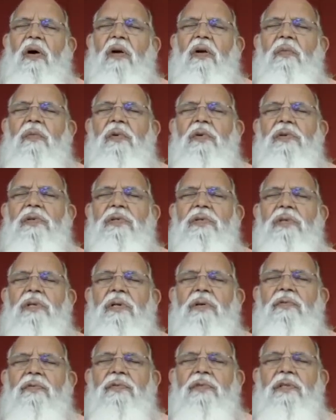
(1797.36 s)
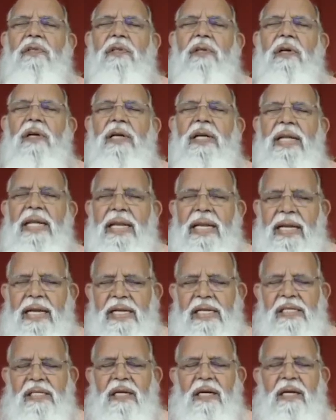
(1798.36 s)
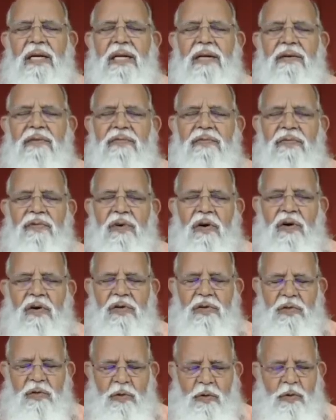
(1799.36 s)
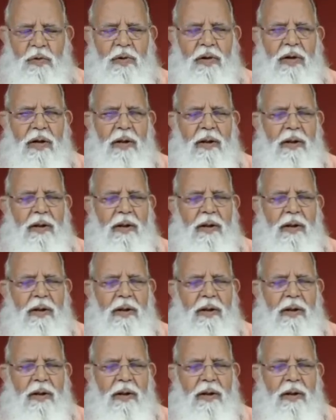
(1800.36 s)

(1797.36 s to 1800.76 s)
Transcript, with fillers: almost of teenage, 13 or so,